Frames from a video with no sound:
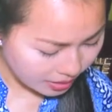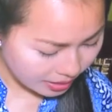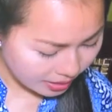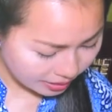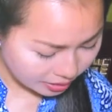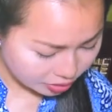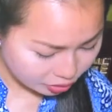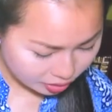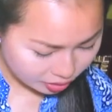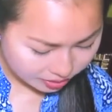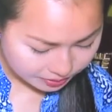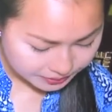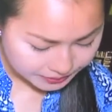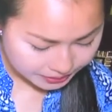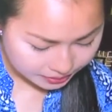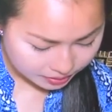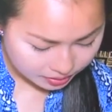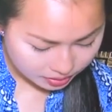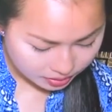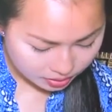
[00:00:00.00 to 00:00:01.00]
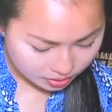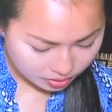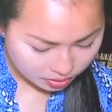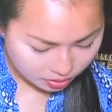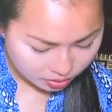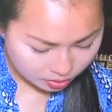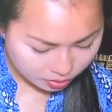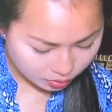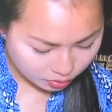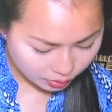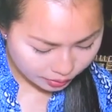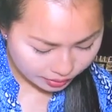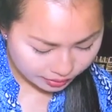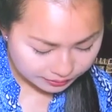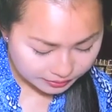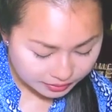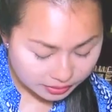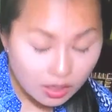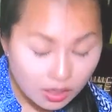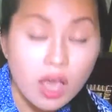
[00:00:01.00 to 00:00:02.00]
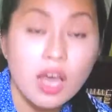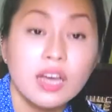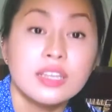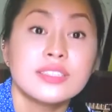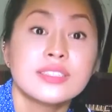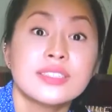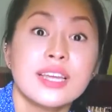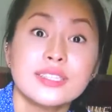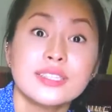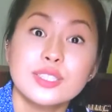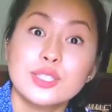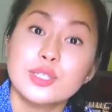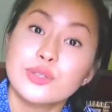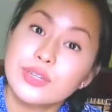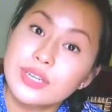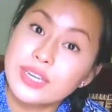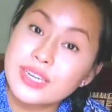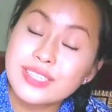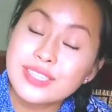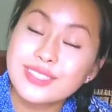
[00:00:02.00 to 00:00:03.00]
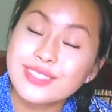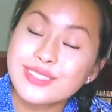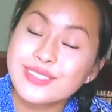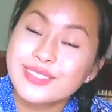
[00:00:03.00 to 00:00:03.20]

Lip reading: eye drops in here. You have sunscreens.